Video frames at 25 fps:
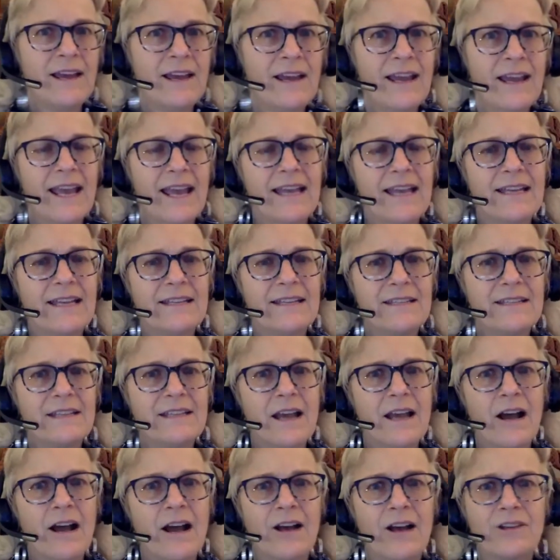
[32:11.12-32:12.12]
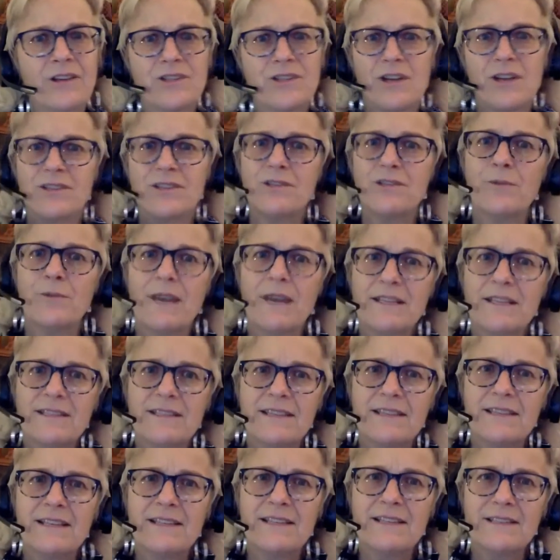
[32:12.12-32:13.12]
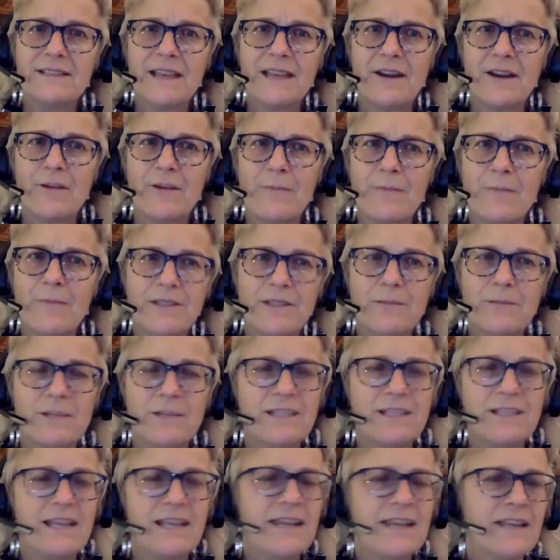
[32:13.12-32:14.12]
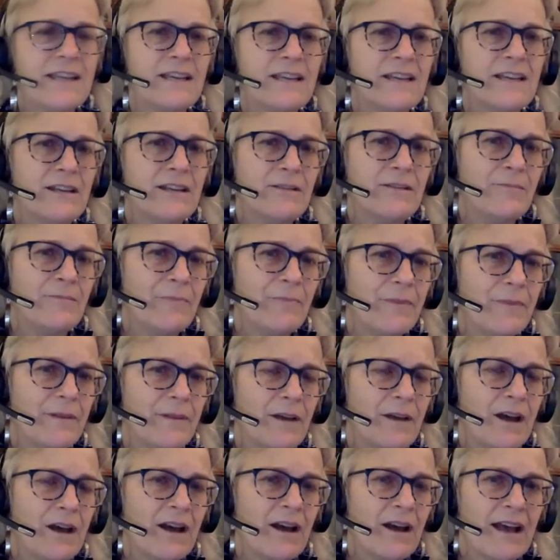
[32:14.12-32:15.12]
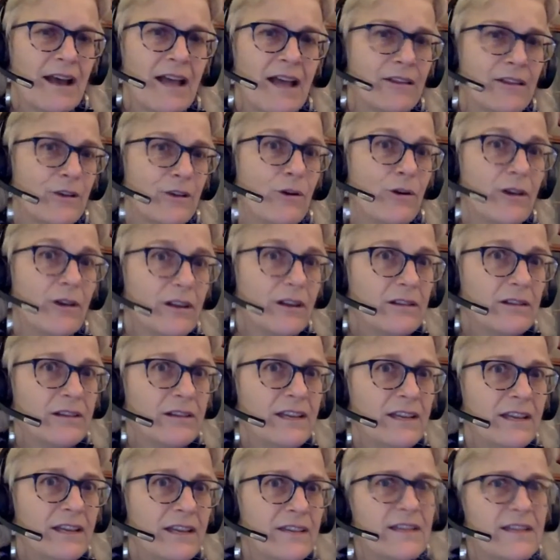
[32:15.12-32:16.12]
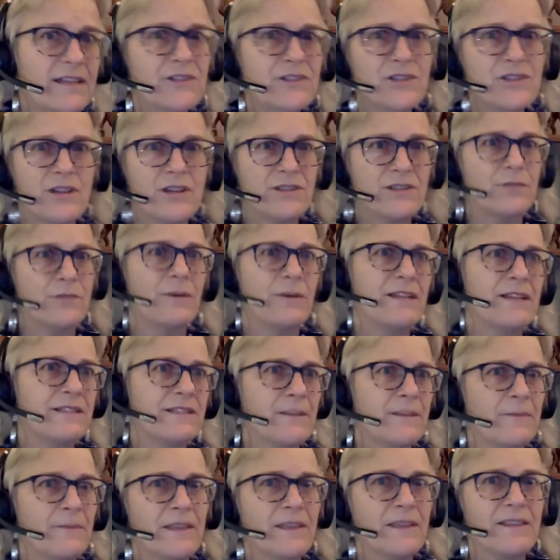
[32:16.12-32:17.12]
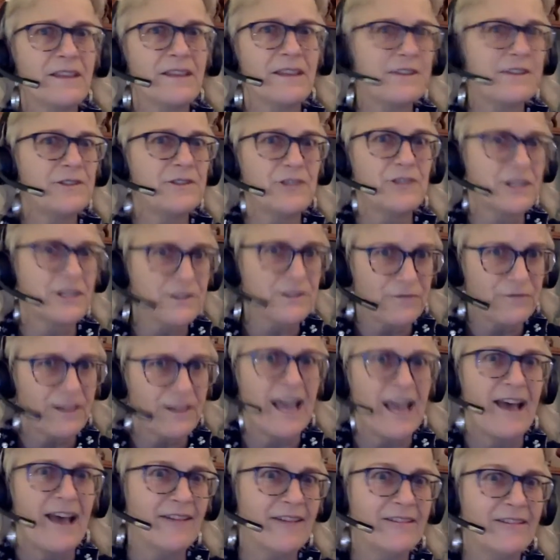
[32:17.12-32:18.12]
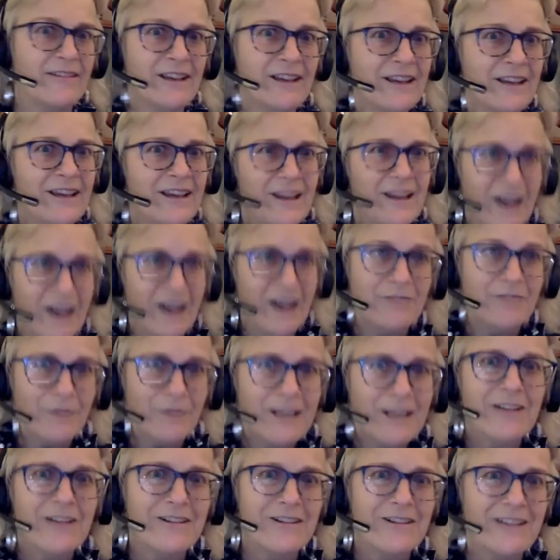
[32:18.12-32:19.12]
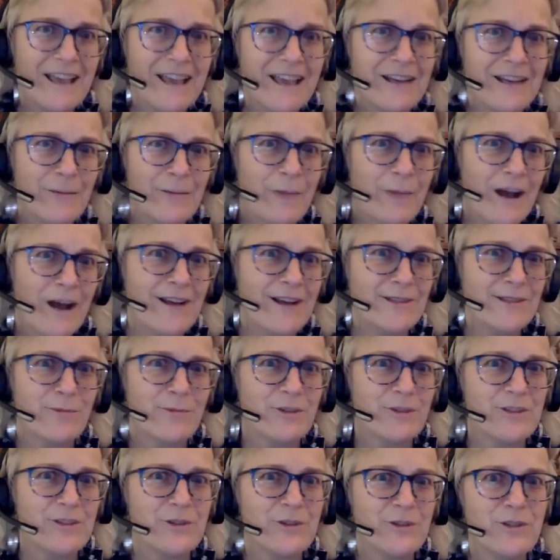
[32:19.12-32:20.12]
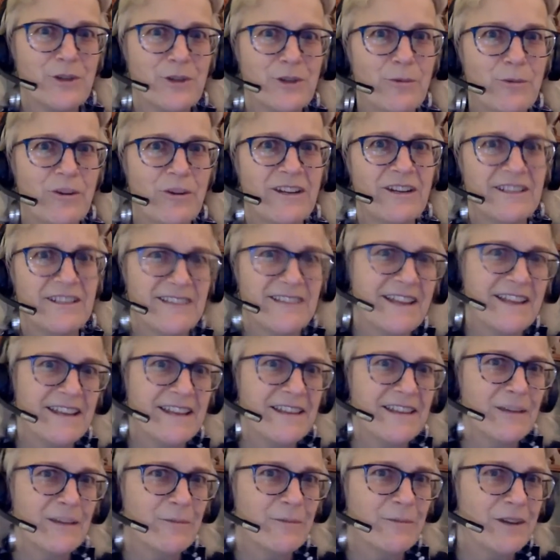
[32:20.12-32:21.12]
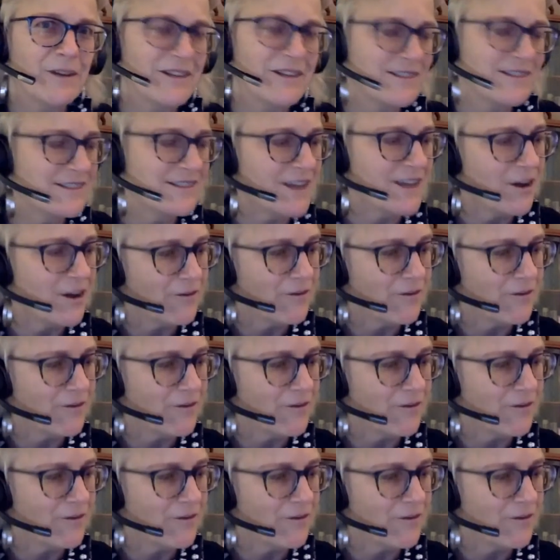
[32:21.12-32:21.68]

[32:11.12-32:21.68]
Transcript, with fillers: And uh, Chaucer writes things that are meant to be taken uh, allegorically, and then Chaucer writes something that is just flat, unreal, and impossible to interpret as anything but itself.